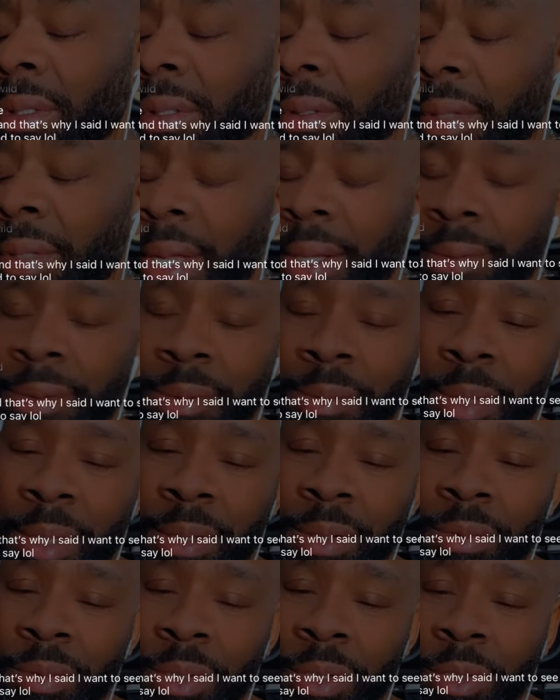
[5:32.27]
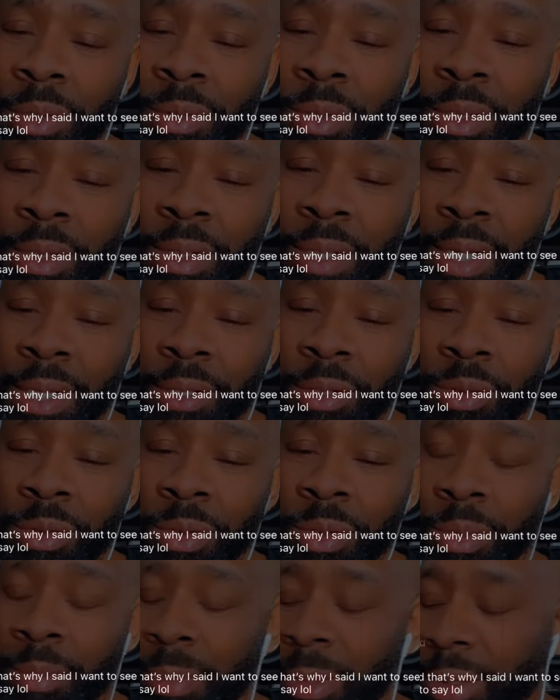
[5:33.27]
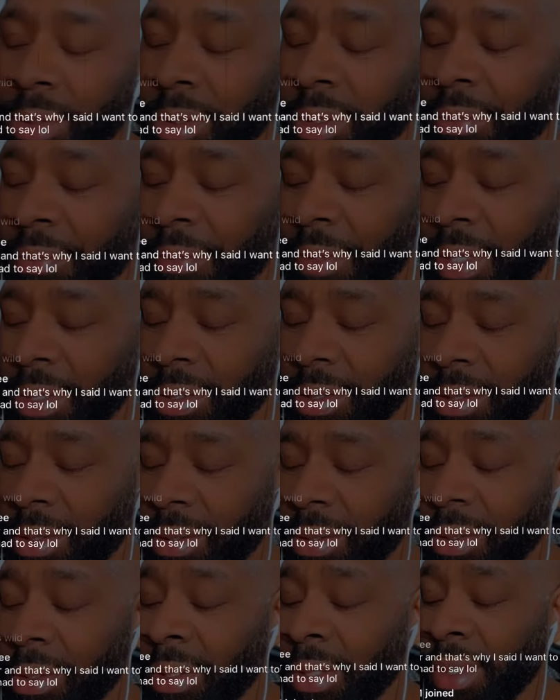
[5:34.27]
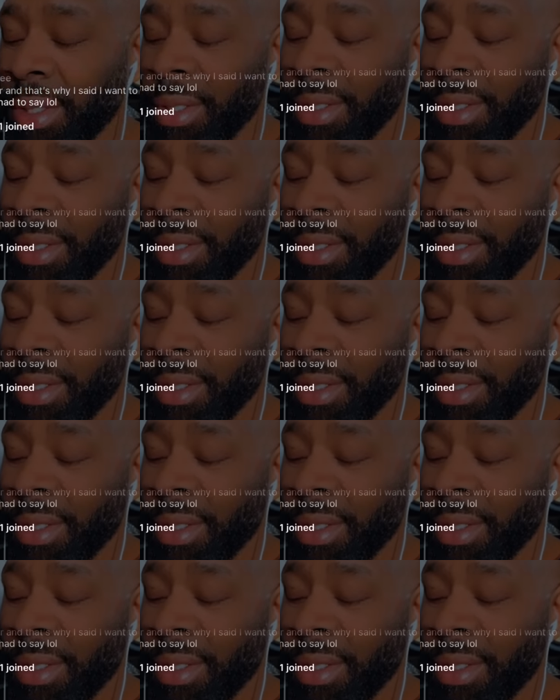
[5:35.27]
You look handsome at the reunion. Thank you so much, Confessions.